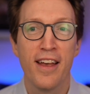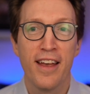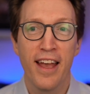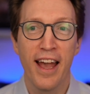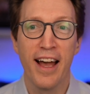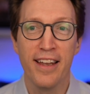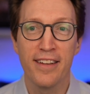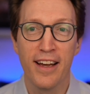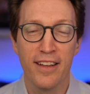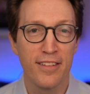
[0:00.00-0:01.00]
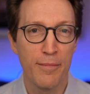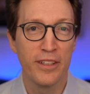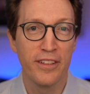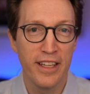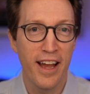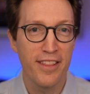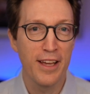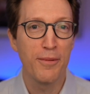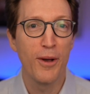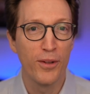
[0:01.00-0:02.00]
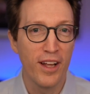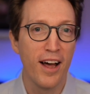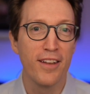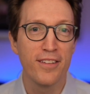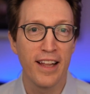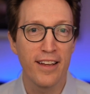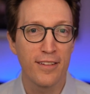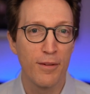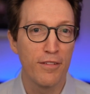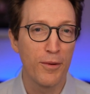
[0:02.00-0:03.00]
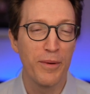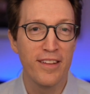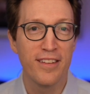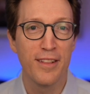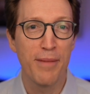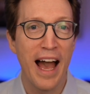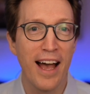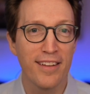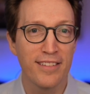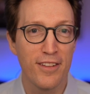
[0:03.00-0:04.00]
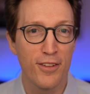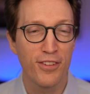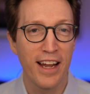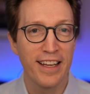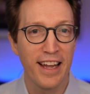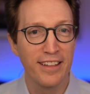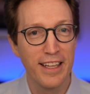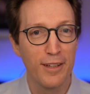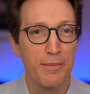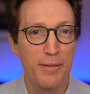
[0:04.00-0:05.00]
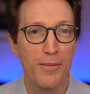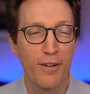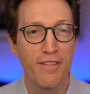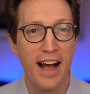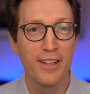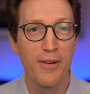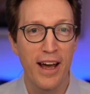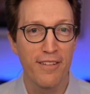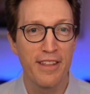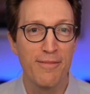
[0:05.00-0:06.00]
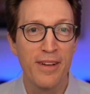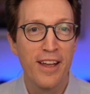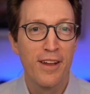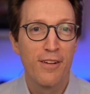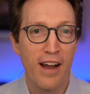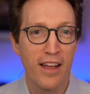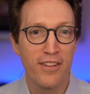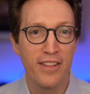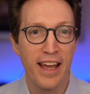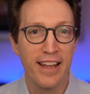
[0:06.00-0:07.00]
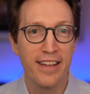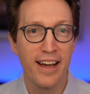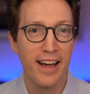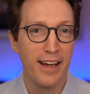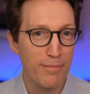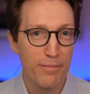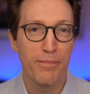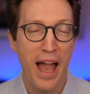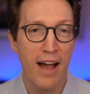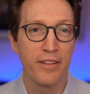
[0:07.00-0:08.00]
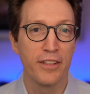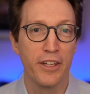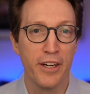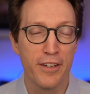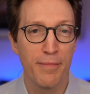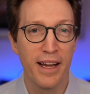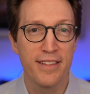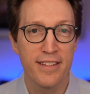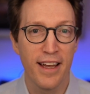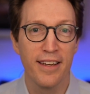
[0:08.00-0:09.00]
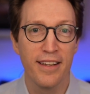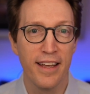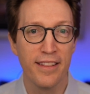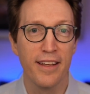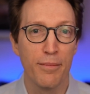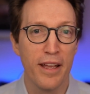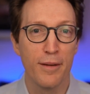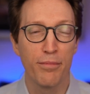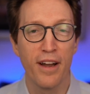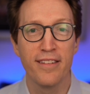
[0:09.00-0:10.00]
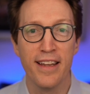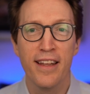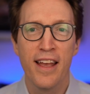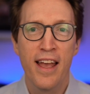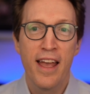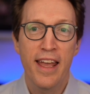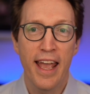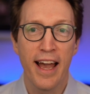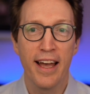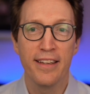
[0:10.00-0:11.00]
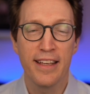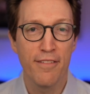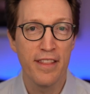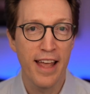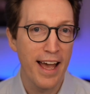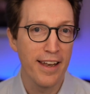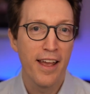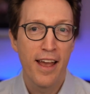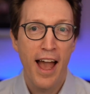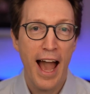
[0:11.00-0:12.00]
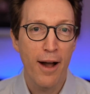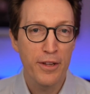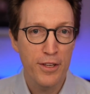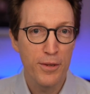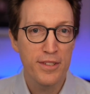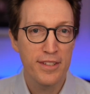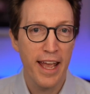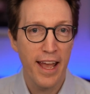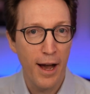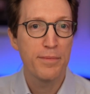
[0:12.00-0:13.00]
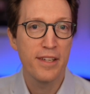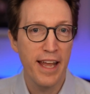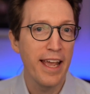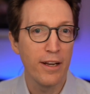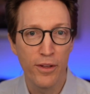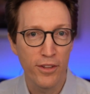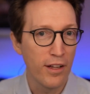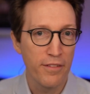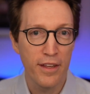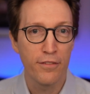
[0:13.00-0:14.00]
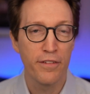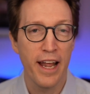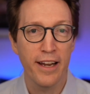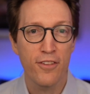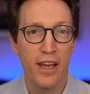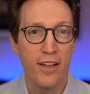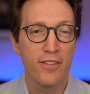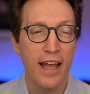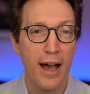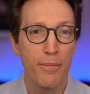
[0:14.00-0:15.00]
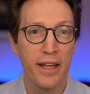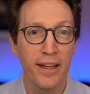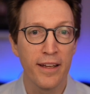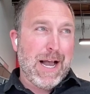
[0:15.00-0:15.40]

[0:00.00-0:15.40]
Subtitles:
And similarly, I think we hold on to like some of our wins in the past and just try to get a little bit more value out of them rather than having the learner's mindset in the present. And given that, how do you stay up to date with all of these frenetic changes happening?